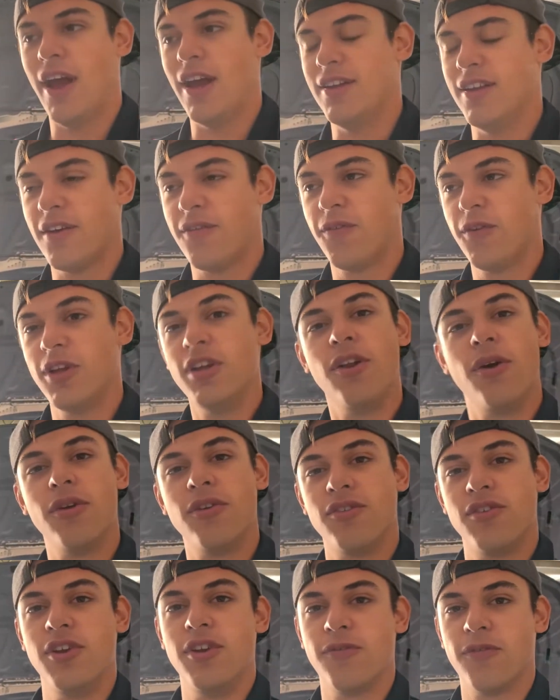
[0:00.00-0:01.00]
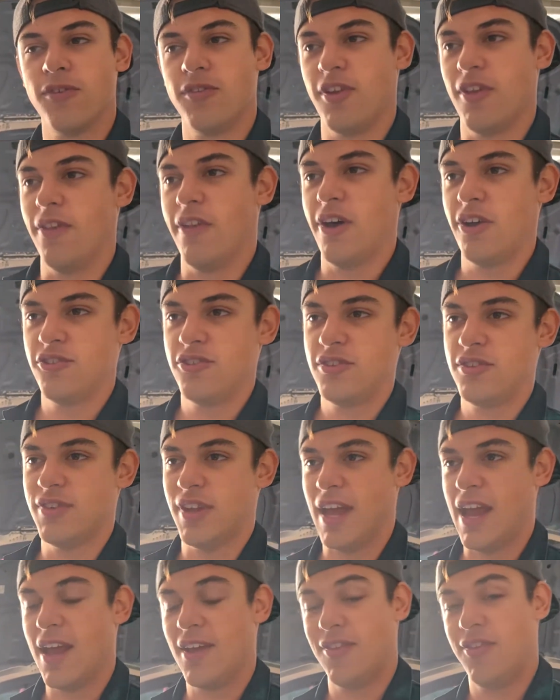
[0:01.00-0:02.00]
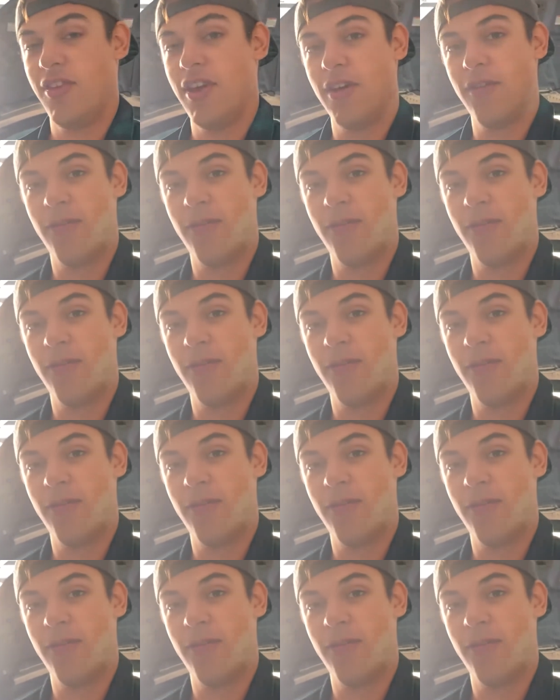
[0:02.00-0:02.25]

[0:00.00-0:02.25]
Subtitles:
I definitely noticed a difference on launches. I can't say